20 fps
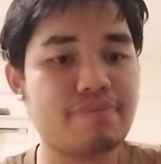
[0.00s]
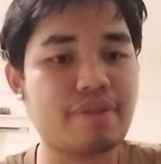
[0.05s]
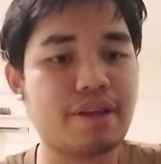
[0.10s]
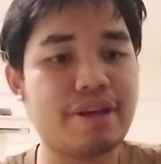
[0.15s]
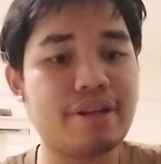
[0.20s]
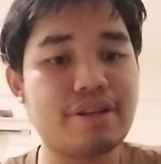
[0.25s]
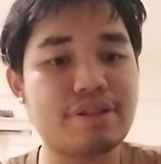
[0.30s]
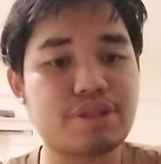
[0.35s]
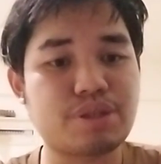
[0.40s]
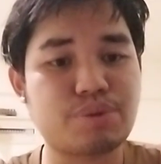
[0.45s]

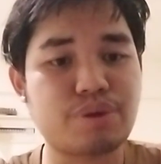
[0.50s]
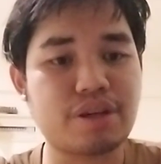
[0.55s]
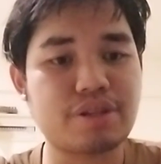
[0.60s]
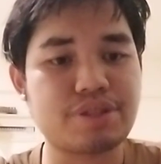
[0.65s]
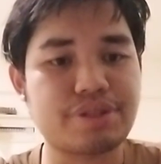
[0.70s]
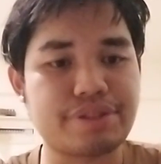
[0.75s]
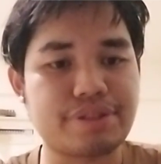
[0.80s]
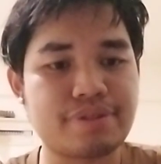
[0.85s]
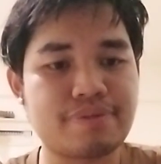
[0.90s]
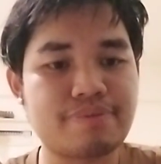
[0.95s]
in a
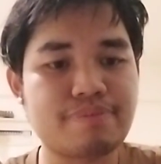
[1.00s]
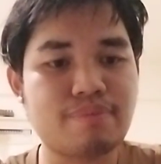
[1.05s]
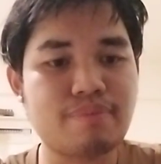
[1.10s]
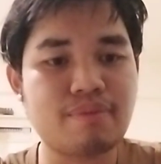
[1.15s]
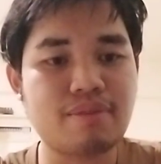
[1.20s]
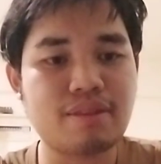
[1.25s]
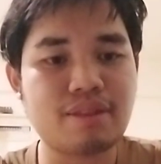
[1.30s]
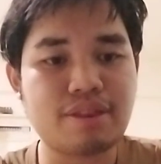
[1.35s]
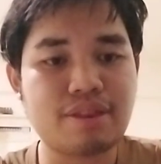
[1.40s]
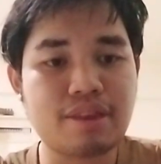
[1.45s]
structure,
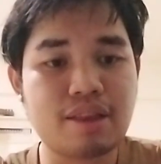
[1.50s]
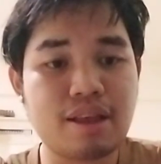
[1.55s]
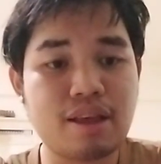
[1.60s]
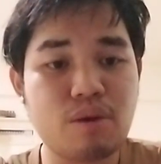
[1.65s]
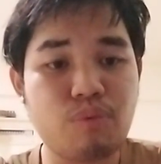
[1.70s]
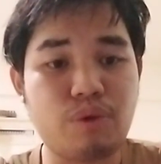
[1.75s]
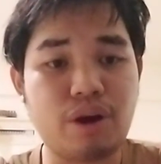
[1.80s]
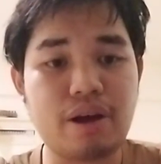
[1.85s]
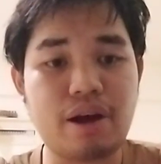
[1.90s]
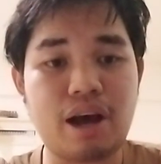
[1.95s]

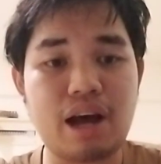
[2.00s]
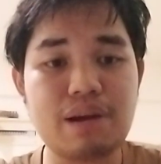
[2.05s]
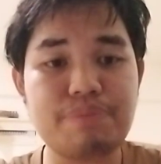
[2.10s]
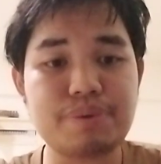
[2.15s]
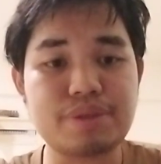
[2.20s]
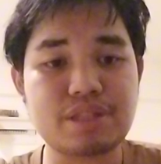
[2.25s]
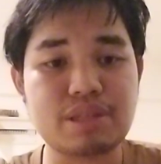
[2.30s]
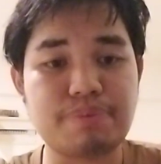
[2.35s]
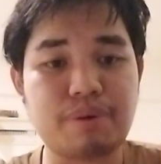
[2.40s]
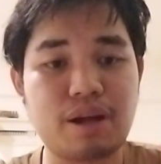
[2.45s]
while
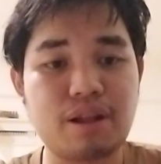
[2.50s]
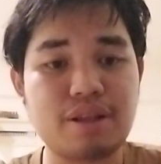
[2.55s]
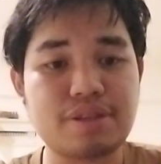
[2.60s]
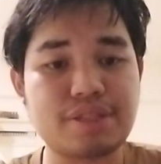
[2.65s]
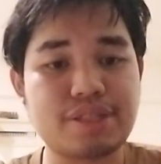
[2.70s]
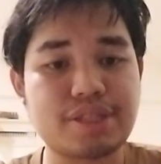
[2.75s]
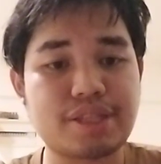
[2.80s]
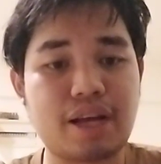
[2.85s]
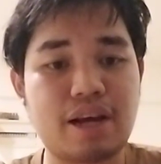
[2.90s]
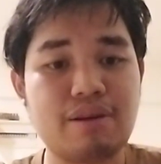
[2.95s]
hybrid
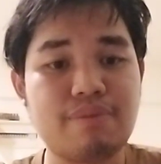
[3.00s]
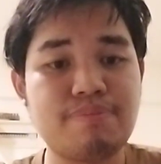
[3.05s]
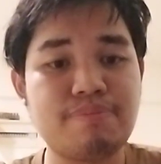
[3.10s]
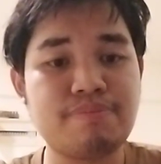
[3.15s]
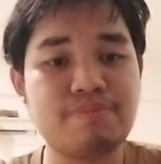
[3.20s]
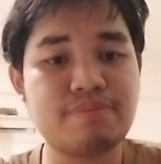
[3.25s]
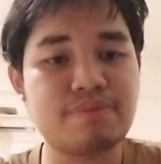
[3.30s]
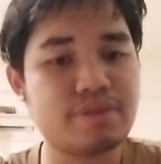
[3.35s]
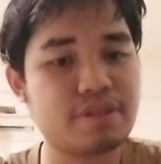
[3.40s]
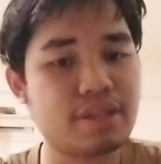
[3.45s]
topologies
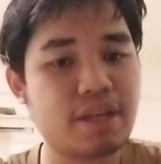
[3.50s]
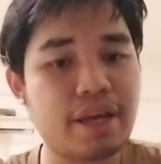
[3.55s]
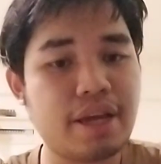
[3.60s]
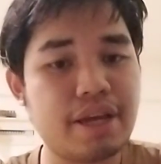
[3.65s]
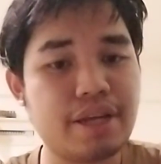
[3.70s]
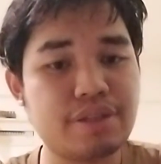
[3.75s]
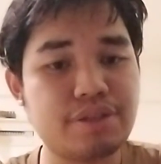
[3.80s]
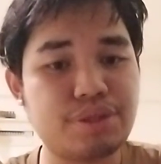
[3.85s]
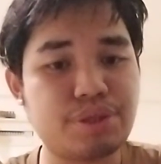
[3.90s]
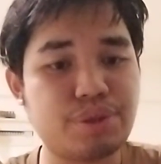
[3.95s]
come
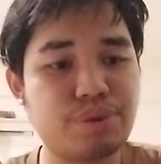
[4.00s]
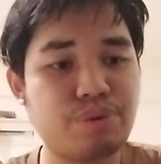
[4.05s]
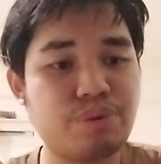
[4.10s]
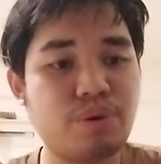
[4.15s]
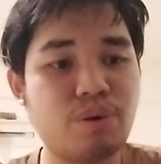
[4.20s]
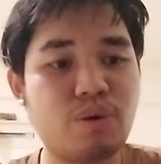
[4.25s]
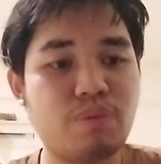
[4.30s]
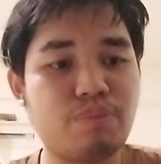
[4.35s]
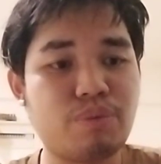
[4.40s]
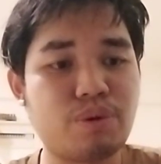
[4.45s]
in 2
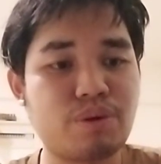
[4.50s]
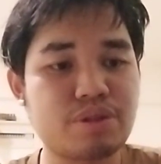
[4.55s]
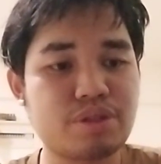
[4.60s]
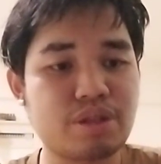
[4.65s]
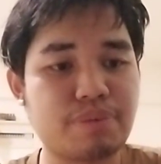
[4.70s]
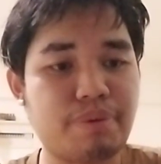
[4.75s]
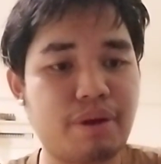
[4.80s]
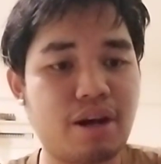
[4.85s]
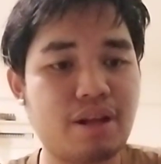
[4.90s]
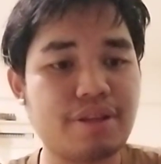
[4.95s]
or more
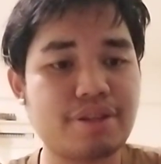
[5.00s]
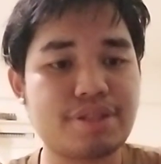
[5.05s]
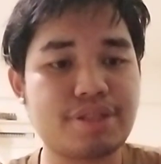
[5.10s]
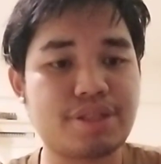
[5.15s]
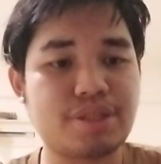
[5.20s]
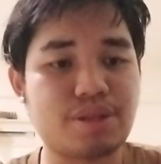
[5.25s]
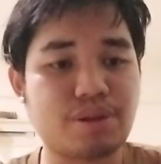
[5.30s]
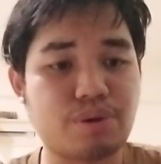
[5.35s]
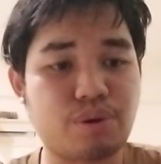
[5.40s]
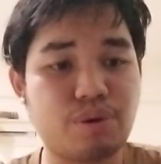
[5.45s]

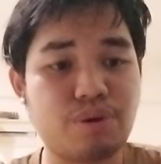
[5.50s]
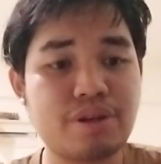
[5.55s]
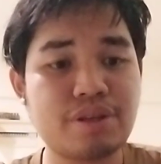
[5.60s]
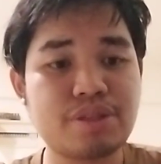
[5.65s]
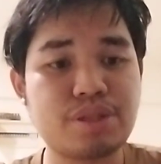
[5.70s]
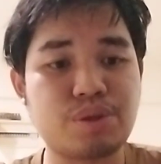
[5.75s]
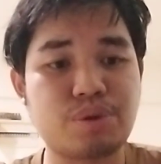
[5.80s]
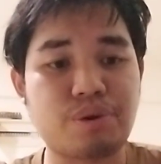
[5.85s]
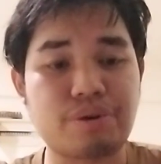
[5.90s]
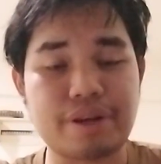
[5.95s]
topologies according
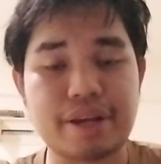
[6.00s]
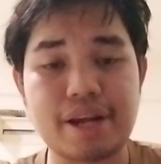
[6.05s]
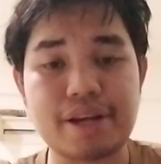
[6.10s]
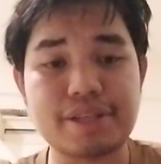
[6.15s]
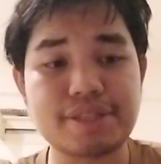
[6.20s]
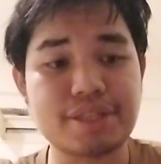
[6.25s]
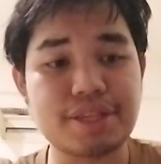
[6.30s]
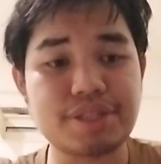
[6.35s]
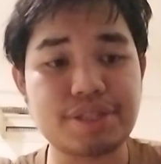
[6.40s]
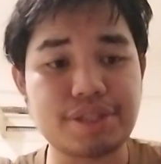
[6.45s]
to
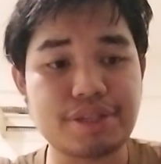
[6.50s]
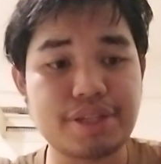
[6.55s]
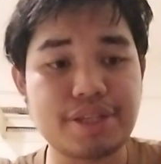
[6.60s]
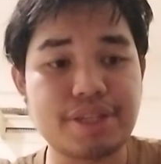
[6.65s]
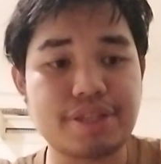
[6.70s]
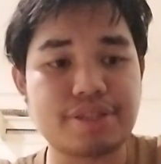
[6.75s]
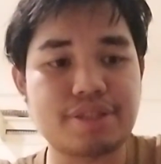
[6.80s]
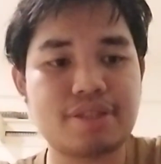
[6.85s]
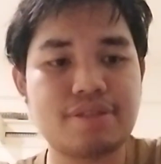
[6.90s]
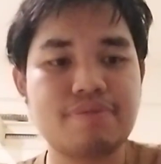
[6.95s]
organization
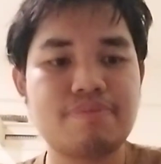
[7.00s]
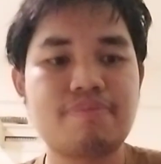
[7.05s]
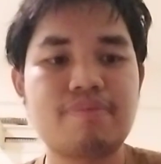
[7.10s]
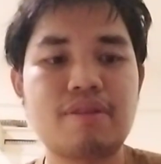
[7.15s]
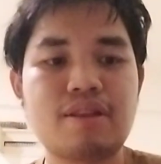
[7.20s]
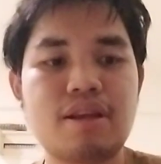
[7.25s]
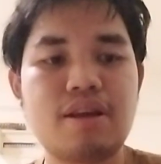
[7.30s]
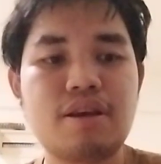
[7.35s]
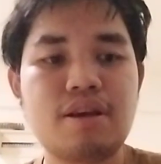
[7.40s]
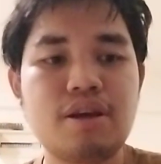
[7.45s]
needs.
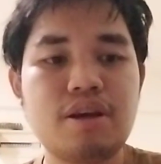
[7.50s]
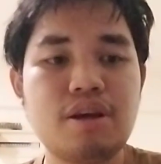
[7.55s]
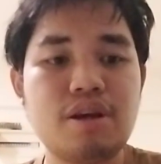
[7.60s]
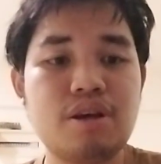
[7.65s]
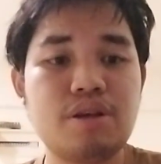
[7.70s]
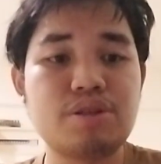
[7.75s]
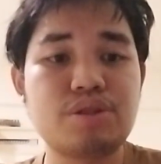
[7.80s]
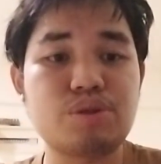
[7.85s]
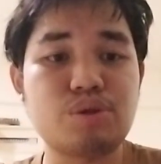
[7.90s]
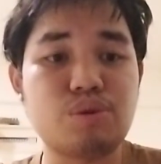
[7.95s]

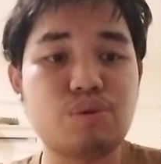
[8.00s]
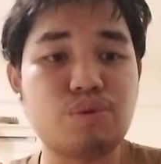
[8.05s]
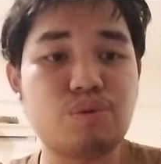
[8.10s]
So